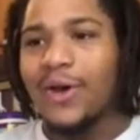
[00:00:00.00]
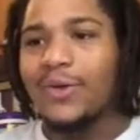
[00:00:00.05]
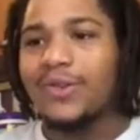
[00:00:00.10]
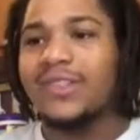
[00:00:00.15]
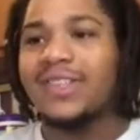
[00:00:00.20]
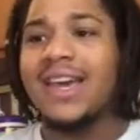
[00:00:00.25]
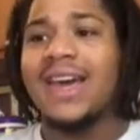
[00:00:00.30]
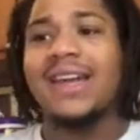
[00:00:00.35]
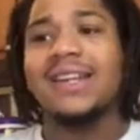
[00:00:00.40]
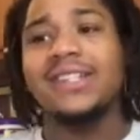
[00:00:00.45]

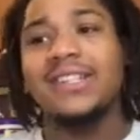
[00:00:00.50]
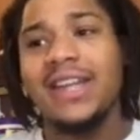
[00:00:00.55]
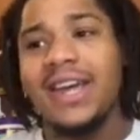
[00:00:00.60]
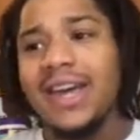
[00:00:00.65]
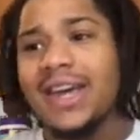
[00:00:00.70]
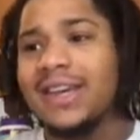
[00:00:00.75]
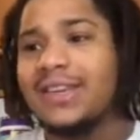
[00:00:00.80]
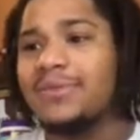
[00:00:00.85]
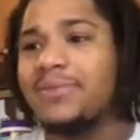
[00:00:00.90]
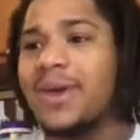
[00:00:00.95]

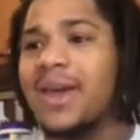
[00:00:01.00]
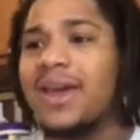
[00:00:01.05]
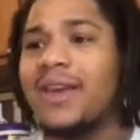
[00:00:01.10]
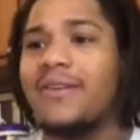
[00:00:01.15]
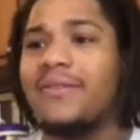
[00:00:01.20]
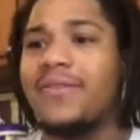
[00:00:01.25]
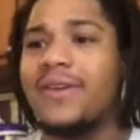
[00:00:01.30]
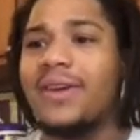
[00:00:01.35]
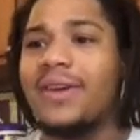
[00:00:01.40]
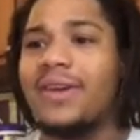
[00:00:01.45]
Sanchez, man,
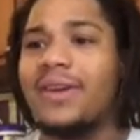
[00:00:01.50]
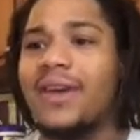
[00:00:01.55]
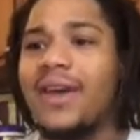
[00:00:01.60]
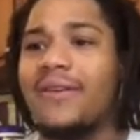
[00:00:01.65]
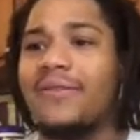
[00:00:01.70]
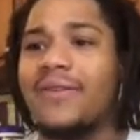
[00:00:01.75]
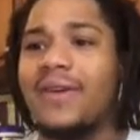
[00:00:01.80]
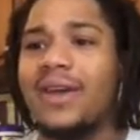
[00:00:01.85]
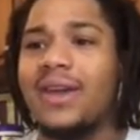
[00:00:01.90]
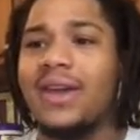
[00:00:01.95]
if
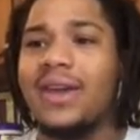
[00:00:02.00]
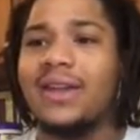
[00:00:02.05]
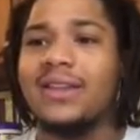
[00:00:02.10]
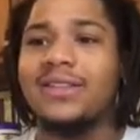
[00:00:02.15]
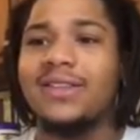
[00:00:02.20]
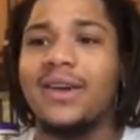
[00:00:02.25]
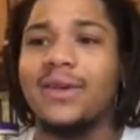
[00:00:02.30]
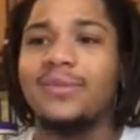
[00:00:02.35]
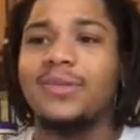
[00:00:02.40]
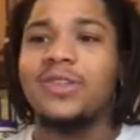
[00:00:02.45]
he
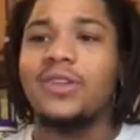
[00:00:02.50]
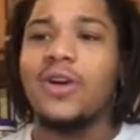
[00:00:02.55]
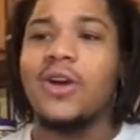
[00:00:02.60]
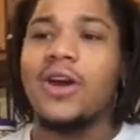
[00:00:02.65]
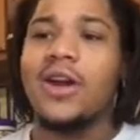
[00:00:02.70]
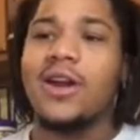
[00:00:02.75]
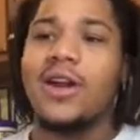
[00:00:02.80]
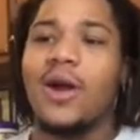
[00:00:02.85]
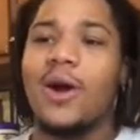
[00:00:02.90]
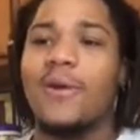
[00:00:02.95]
ends up
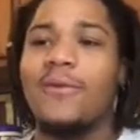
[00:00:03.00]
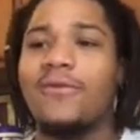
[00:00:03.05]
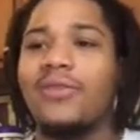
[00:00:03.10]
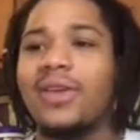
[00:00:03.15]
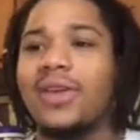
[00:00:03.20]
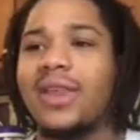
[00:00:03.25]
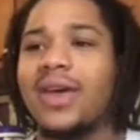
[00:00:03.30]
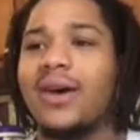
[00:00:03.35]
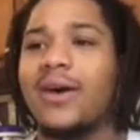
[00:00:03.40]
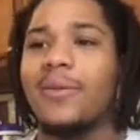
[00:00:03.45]
starting,
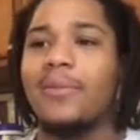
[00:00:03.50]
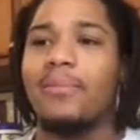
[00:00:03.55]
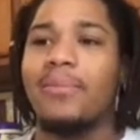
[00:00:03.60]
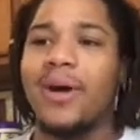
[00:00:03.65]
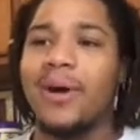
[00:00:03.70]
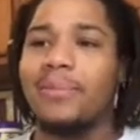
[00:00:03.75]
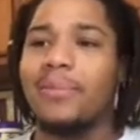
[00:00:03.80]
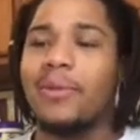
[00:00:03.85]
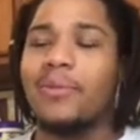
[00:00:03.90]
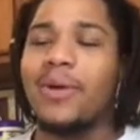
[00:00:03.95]
hopefully they'll
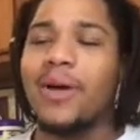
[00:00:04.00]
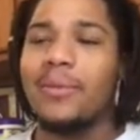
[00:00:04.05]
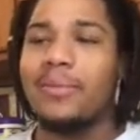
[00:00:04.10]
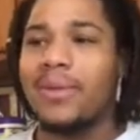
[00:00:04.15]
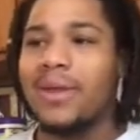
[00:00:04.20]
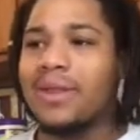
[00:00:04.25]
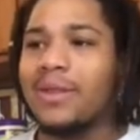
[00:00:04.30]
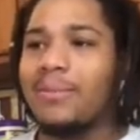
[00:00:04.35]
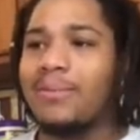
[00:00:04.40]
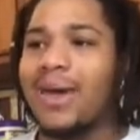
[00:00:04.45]
bump him up
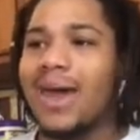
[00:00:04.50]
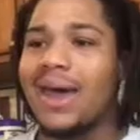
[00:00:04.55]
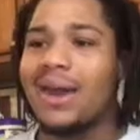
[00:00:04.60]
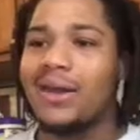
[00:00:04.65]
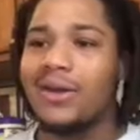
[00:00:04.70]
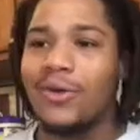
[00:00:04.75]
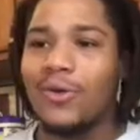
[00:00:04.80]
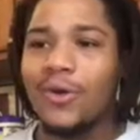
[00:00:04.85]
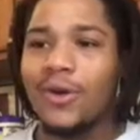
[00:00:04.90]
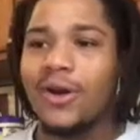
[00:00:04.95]
in the
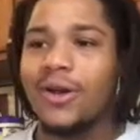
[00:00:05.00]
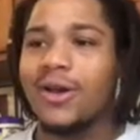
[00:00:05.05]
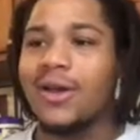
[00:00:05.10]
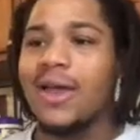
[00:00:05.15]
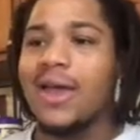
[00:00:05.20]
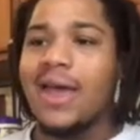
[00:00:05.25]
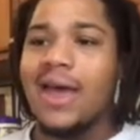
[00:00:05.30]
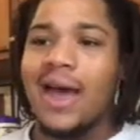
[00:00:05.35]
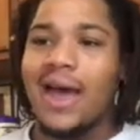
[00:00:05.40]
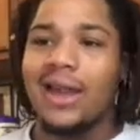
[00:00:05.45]
batting order.
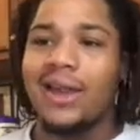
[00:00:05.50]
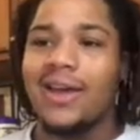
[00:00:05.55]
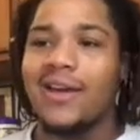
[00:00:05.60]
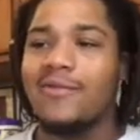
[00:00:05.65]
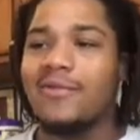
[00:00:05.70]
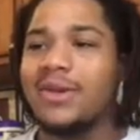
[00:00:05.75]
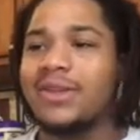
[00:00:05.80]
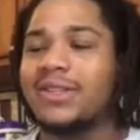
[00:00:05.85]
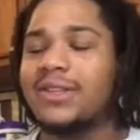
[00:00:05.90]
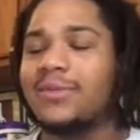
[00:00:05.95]
I
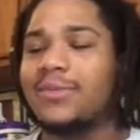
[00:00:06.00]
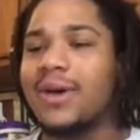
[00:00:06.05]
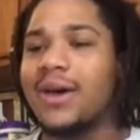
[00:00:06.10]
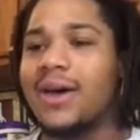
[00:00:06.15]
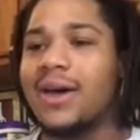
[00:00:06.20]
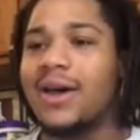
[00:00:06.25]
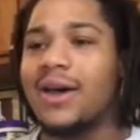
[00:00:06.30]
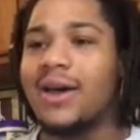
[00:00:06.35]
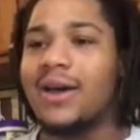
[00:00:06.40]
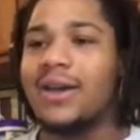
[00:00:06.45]
love me some
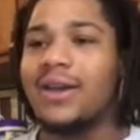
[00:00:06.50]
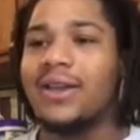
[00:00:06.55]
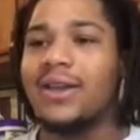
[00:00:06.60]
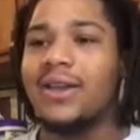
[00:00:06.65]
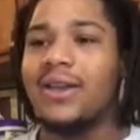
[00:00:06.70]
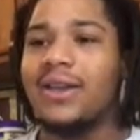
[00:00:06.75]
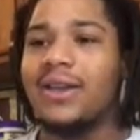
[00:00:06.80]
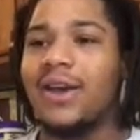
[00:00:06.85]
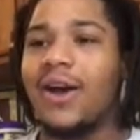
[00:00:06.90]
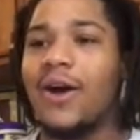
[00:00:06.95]

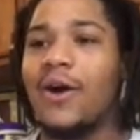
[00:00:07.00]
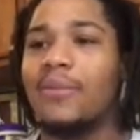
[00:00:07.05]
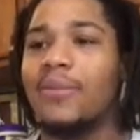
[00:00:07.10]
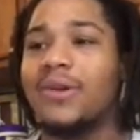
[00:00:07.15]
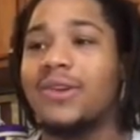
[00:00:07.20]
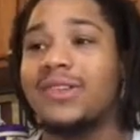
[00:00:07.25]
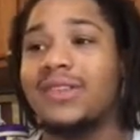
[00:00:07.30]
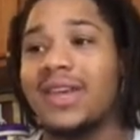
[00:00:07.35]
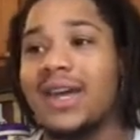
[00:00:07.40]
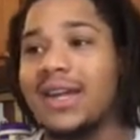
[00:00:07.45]

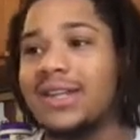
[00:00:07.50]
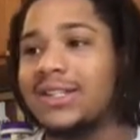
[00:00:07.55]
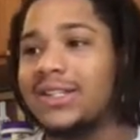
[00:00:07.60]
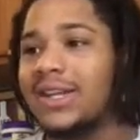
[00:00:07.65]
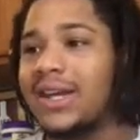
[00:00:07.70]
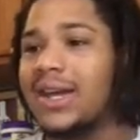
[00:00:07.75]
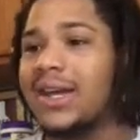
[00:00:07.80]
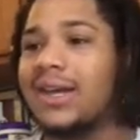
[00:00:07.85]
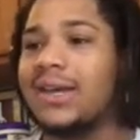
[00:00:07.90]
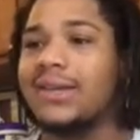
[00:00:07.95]
Yalmer
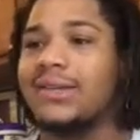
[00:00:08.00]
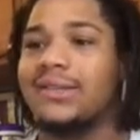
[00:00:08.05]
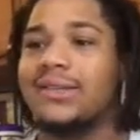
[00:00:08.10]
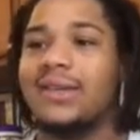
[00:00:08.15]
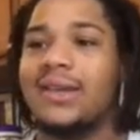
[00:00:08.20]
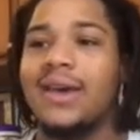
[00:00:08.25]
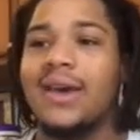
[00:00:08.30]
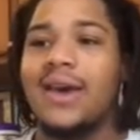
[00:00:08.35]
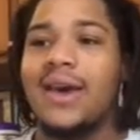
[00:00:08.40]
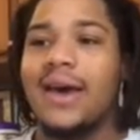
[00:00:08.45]

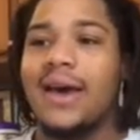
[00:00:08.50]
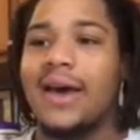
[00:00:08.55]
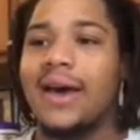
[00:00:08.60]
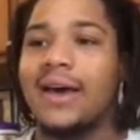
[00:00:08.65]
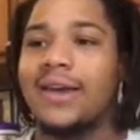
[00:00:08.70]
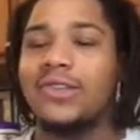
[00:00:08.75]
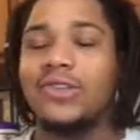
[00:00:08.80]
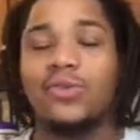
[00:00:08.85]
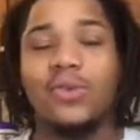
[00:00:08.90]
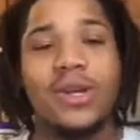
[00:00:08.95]
Sanchez,
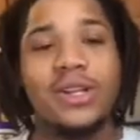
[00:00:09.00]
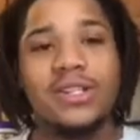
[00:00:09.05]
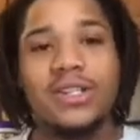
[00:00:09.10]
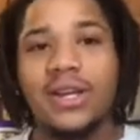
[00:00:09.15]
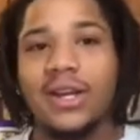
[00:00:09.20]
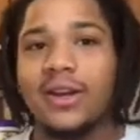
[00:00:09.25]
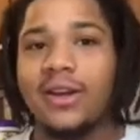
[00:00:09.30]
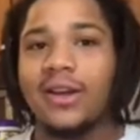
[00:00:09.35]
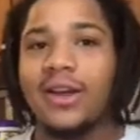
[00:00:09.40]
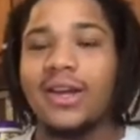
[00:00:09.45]
switch
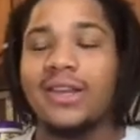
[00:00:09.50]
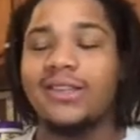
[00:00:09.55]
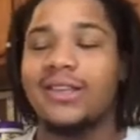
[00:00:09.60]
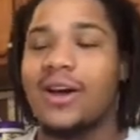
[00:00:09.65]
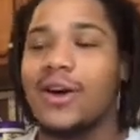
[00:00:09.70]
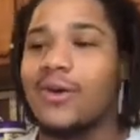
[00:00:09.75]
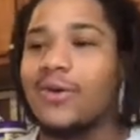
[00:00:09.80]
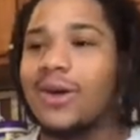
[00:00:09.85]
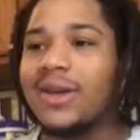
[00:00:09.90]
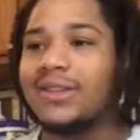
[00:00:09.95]
hitter. He's
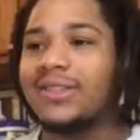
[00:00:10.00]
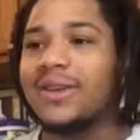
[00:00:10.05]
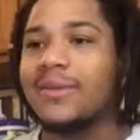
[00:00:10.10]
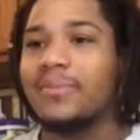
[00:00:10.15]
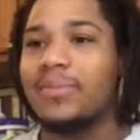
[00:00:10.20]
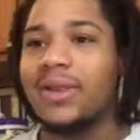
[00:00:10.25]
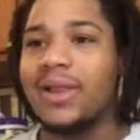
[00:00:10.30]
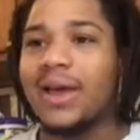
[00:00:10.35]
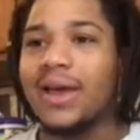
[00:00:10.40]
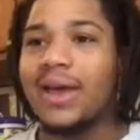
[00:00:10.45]
always in
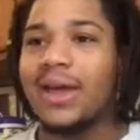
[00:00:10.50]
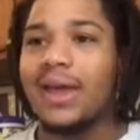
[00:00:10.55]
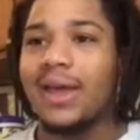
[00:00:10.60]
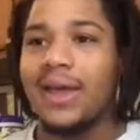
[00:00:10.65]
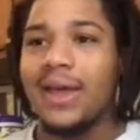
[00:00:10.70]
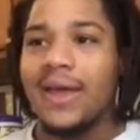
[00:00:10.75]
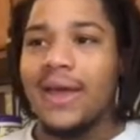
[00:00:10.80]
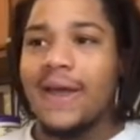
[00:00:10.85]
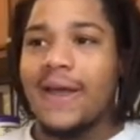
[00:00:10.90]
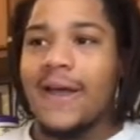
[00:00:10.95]
play.
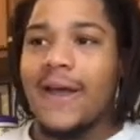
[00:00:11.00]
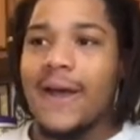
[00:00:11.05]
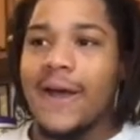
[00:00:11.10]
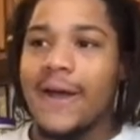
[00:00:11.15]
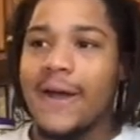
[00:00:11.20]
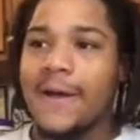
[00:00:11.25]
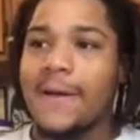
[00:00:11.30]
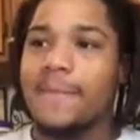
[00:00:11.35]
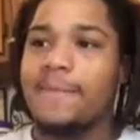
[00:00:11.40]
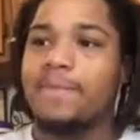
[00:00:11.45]

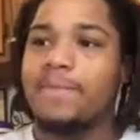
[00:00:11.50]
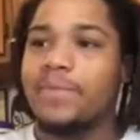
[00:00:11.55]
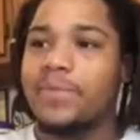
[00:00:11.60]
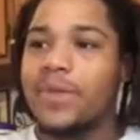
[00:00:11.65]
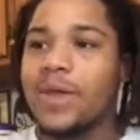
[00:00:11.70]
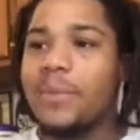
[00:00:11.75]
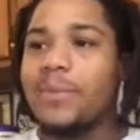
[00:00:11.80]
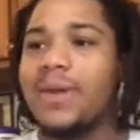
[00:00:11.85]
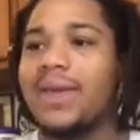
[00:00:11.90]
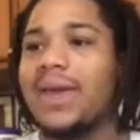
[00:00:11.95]

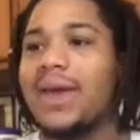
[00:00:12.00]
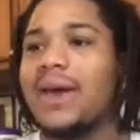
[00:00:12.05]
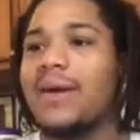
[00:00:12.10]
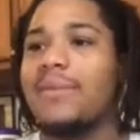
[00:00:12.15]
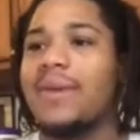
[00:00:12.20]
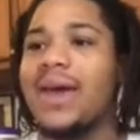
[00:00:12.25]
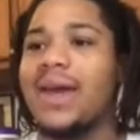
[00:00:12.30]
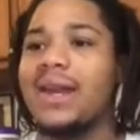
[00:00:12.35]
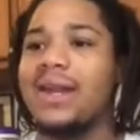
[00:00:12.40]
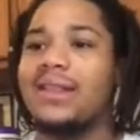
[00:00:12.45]
But yeah,
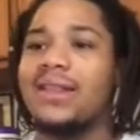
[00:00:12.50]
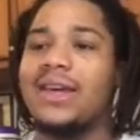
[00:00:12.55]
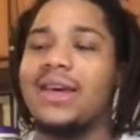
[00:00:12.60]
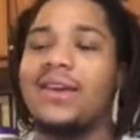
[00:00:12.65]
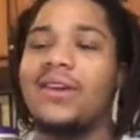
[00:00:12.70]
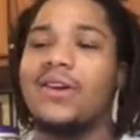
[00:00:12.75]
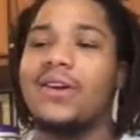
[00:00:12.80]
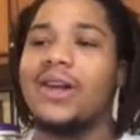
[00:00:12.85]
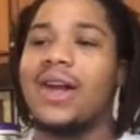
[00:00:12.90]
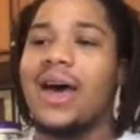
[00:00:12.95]
man, and
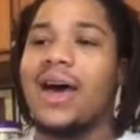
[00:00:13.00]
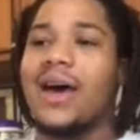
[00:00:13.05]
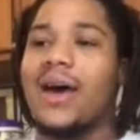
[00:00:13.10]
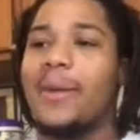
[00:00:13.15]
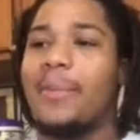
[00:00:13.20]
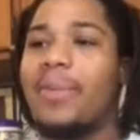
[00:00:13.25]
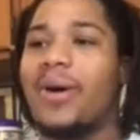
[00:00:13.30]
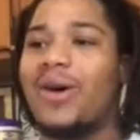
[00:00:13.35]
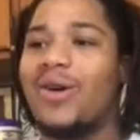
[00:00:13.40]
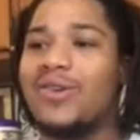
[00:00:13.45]
then on the
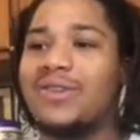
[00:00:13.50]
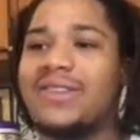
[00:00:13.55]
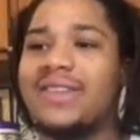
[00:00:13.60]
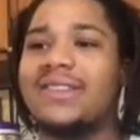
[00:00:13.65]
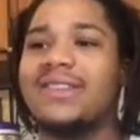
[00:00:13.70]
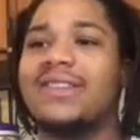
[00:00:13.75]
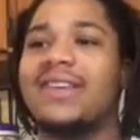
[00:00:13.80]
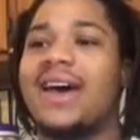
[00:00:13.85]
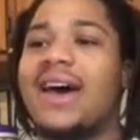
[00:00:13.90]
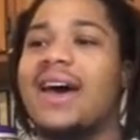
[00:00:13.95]

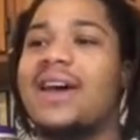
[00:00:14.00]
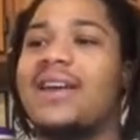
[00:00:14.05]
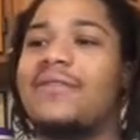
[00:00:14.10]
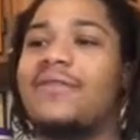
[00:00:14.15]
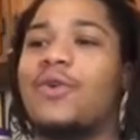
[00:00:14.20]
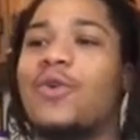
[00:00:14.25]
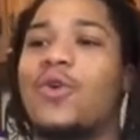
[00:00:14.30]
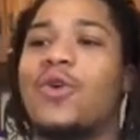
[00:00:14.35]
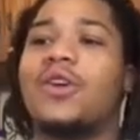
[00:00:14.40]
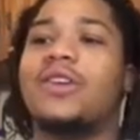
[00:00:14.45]
opposing side,
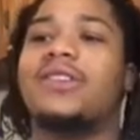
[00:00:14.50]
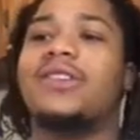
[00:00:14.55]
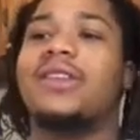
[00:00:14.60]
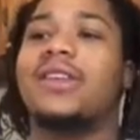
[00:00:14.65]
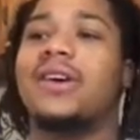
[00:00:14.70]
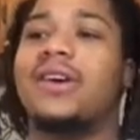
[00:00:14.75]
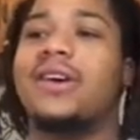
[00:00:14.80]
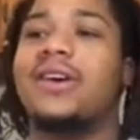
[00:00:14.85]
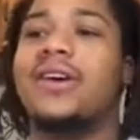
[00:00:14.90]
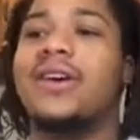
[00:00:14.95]
of course,
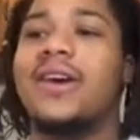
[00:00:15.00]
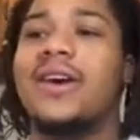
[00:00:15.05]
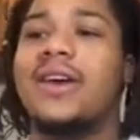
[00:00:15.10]
the